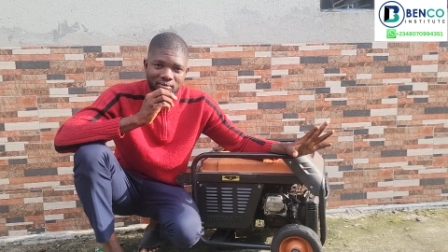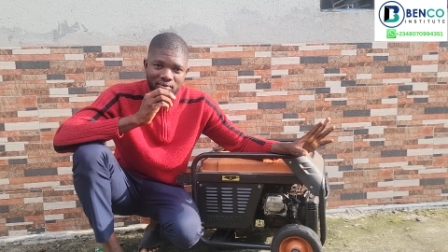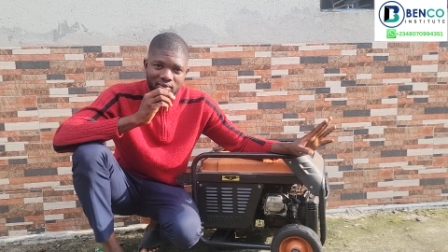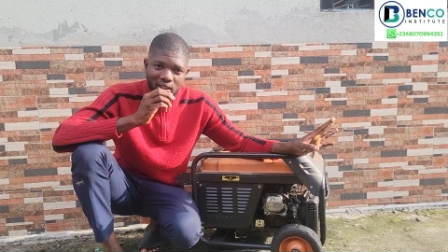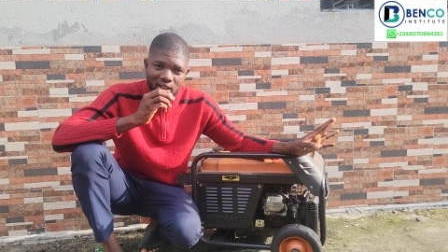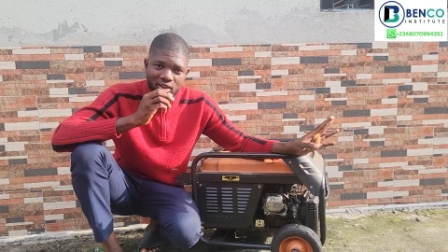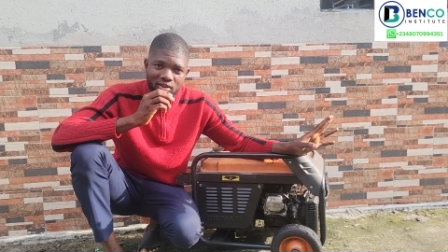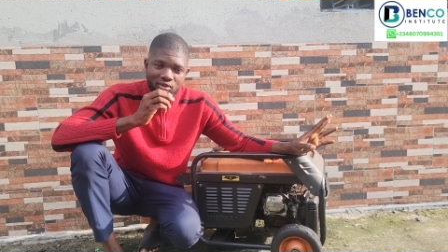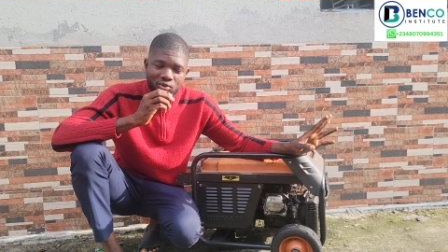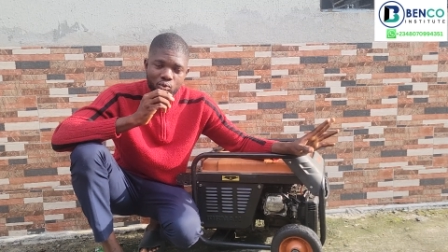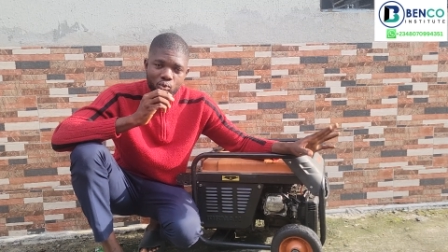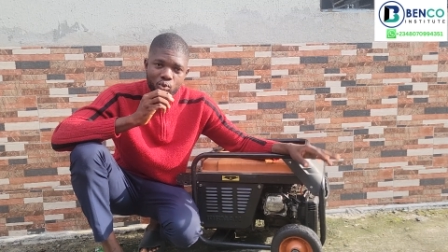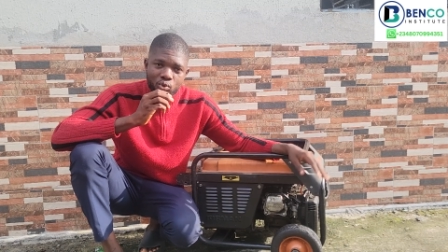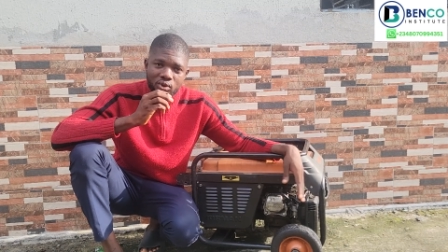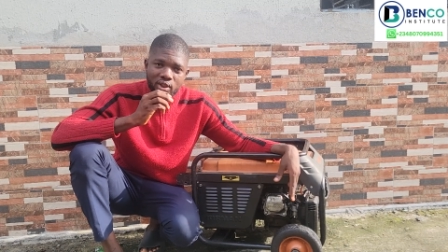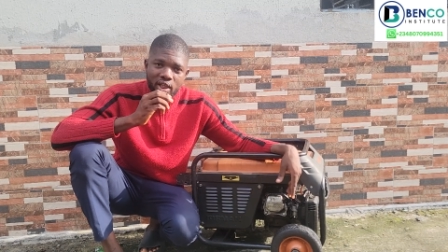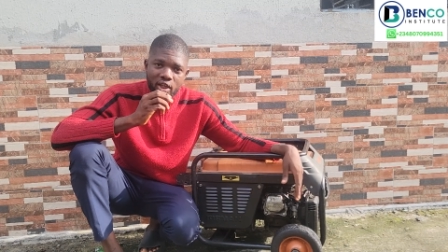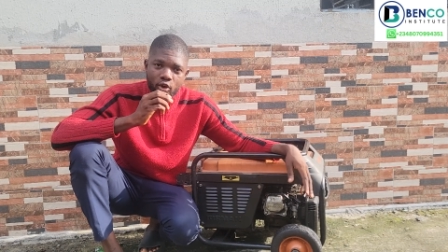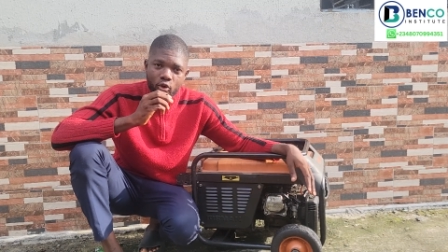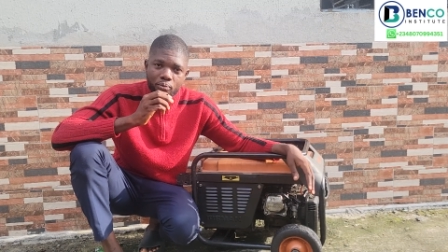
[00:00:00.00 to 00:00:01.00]
that
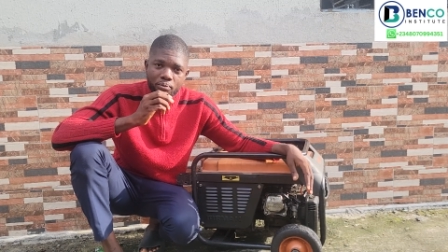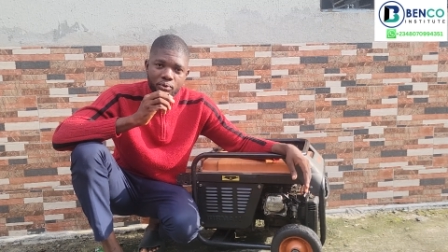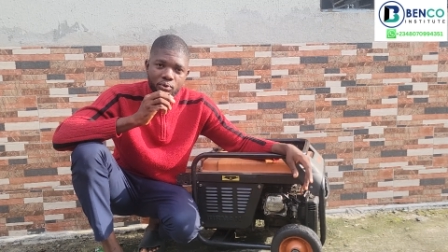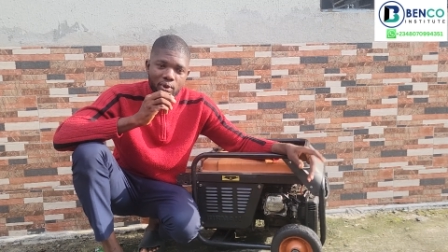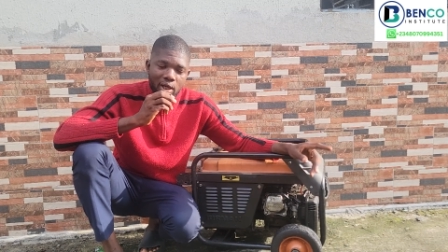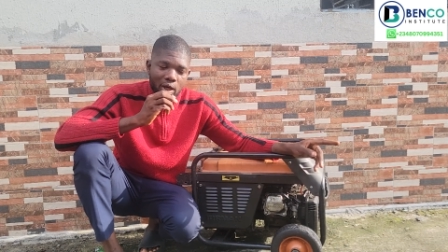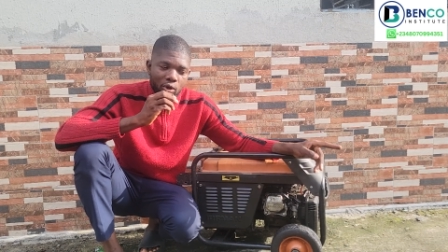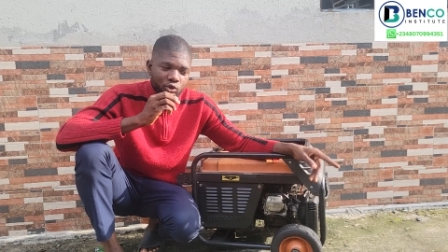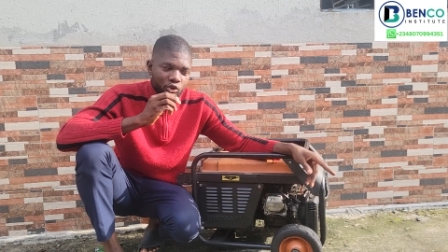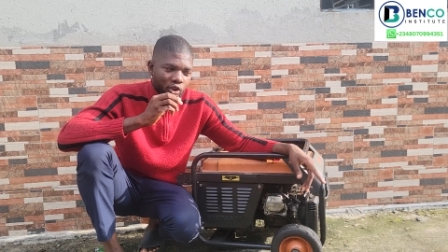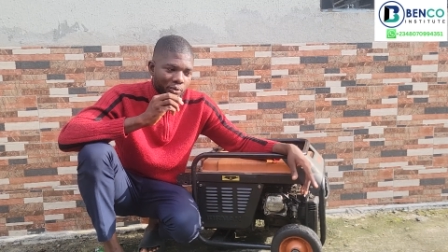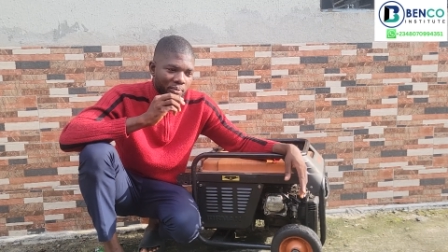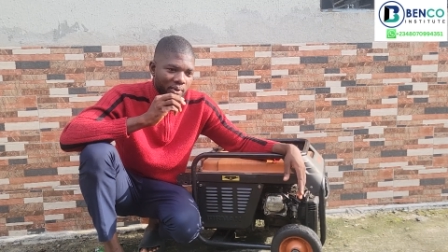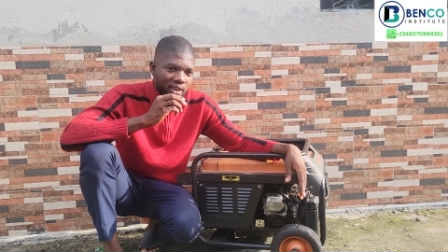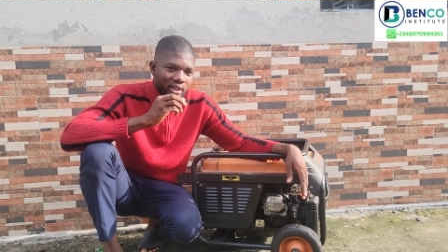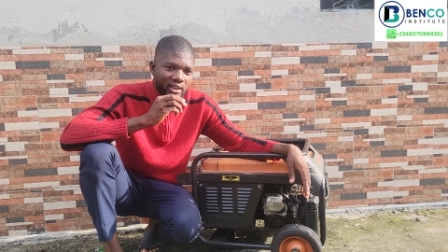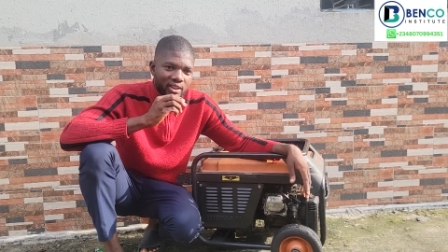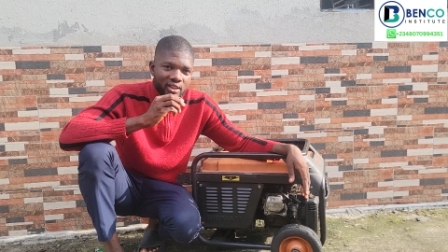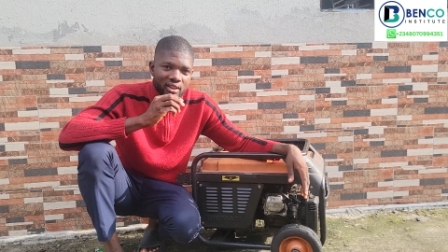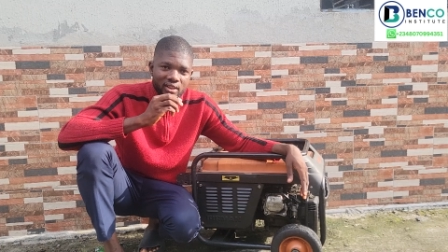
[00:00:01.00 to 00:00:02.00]
would help you. I'll drop a
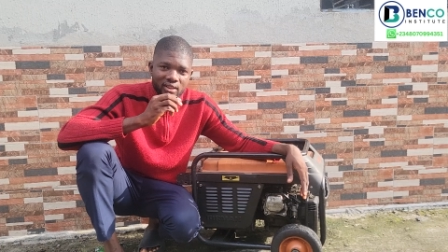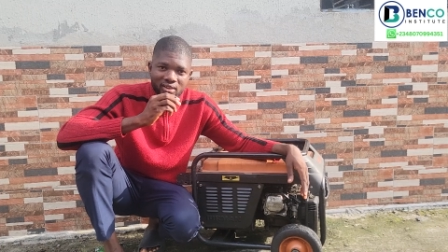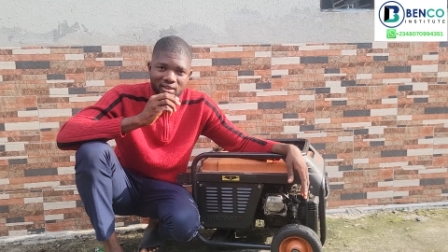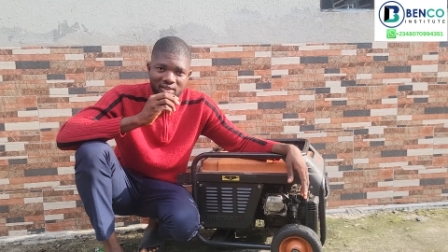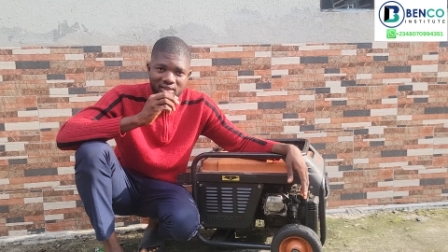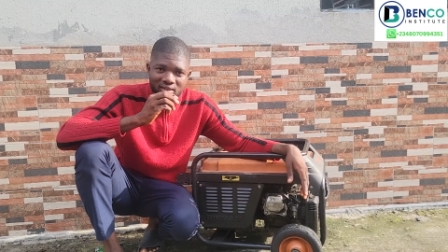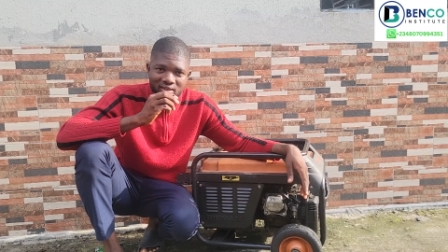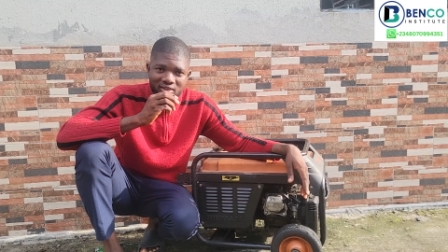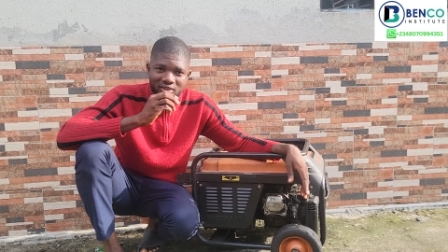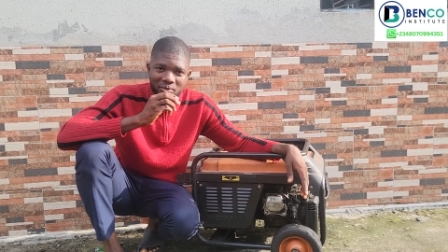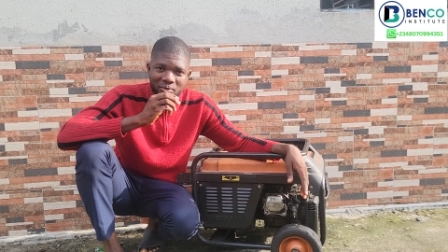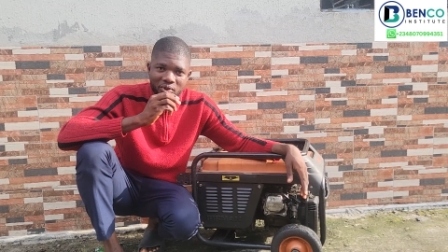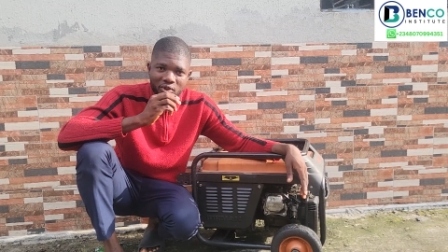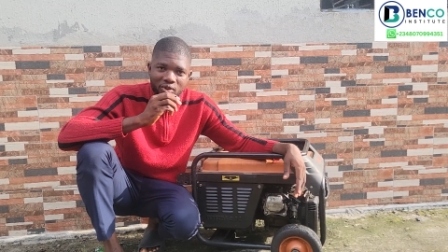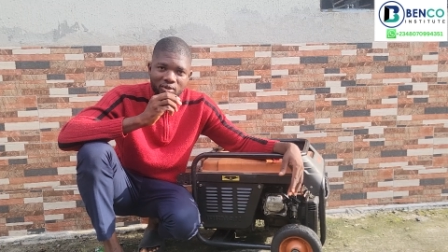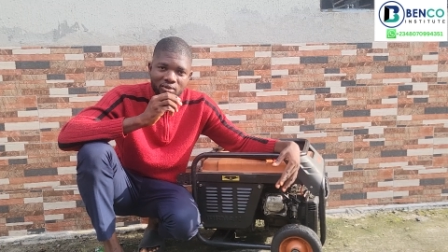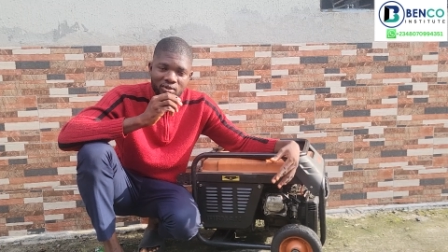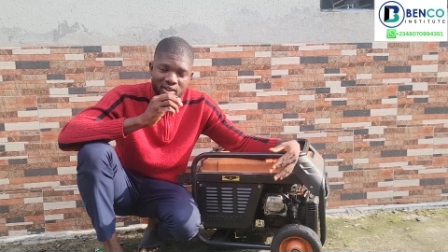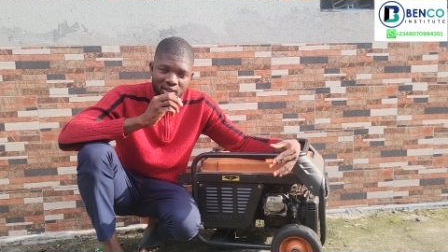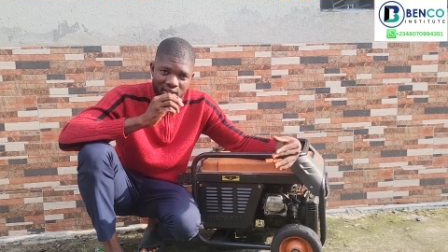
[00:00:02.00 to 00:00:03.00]
link in the
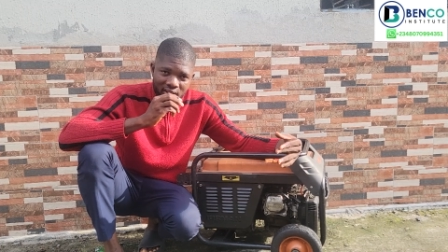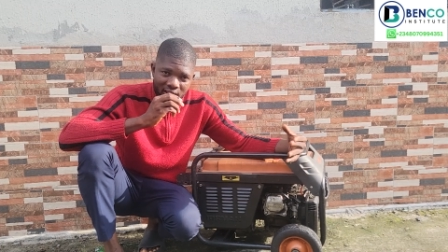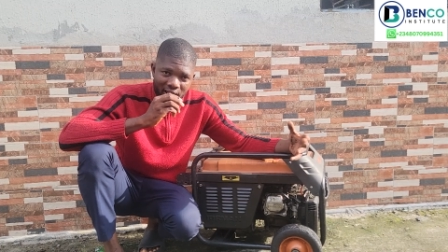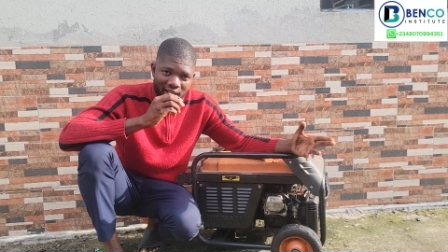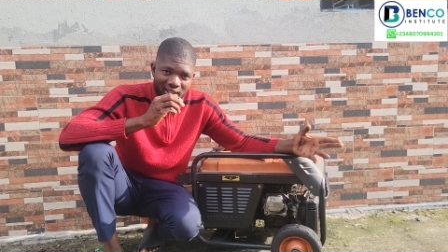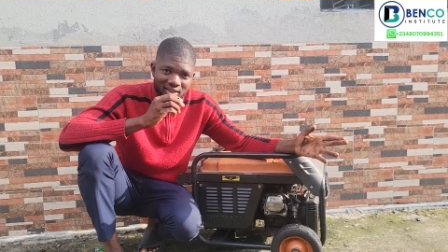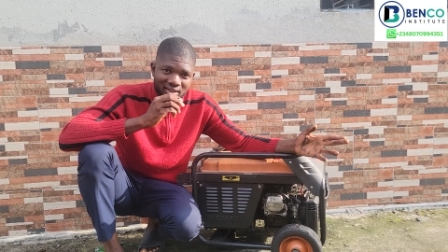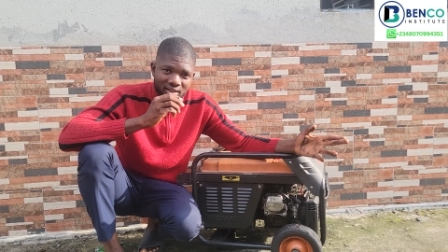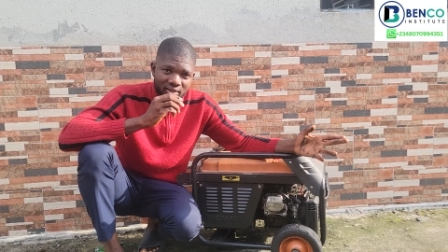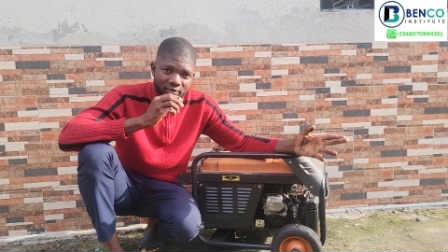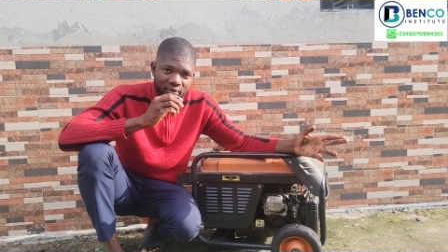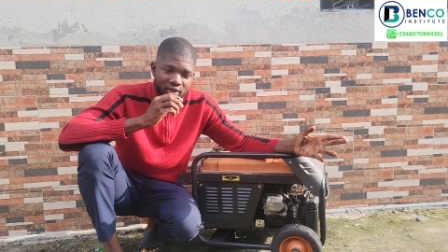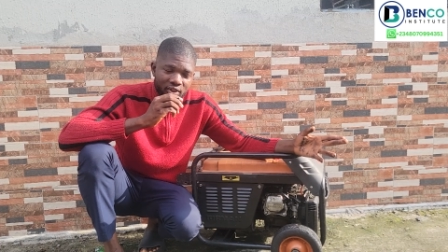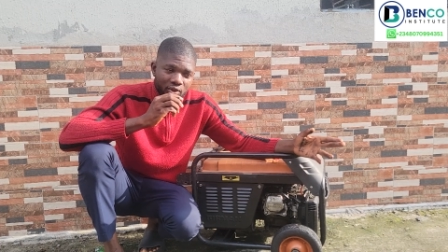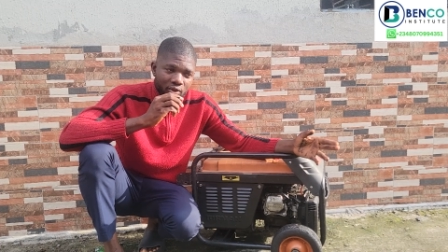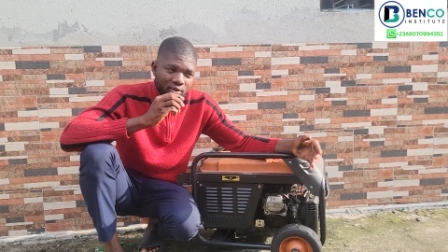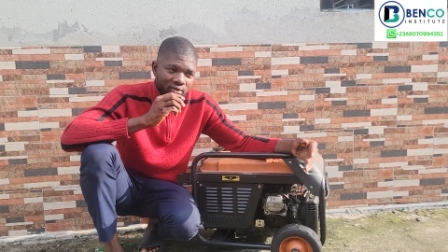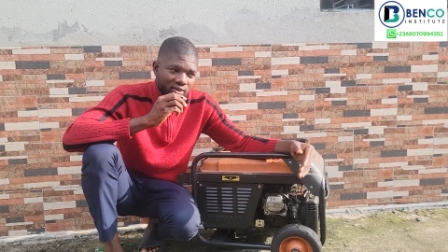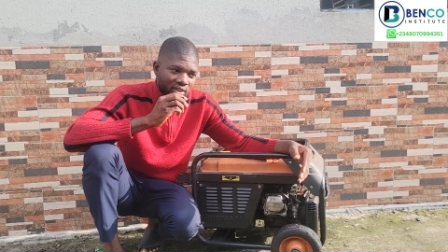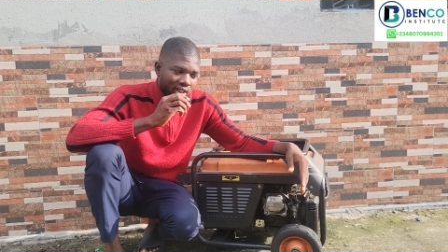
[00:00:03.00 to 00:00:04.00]
description. I did a
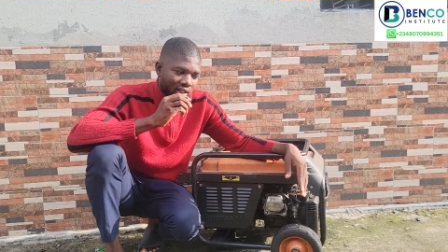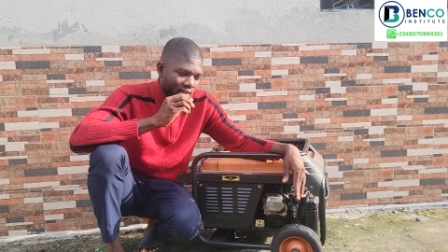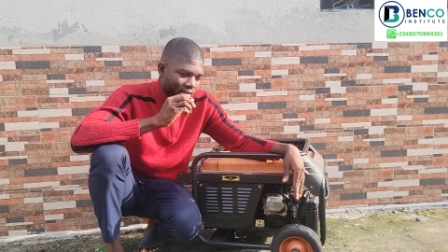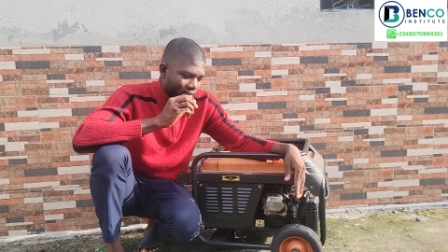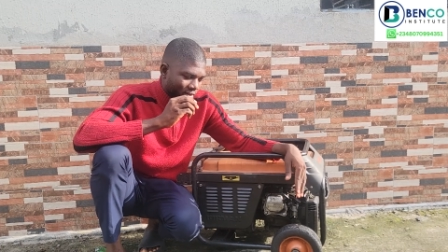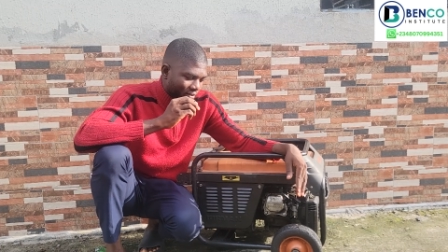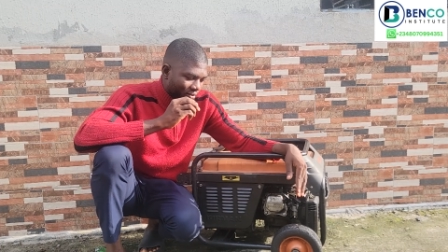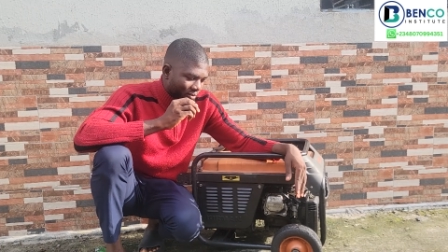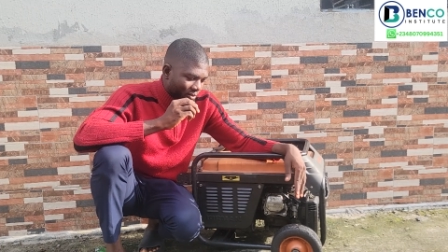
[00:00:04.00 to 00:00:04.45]
video on that.